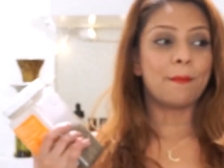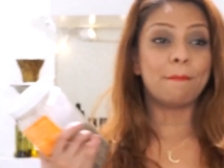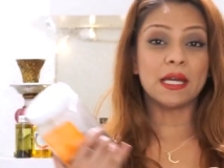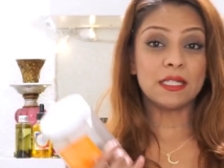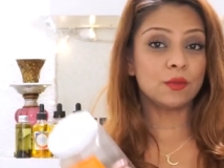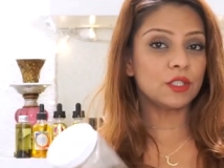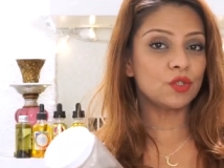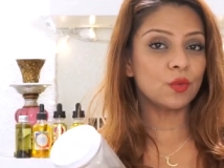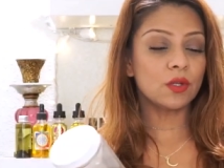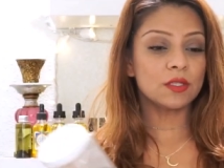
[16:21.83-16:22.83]
money
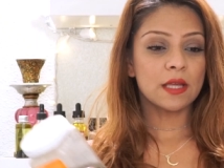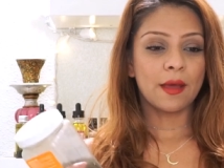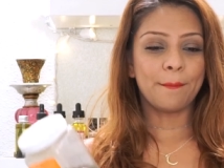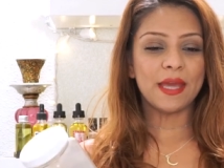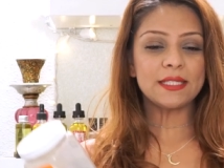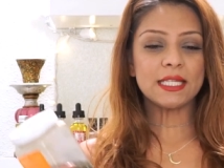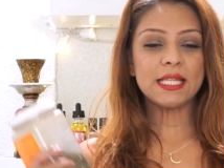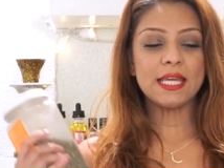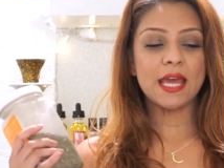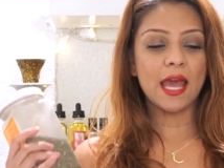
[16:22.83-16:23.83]
rituals,
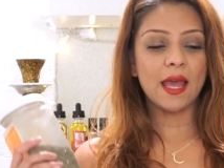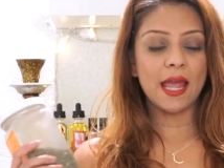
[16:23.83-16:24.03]
basically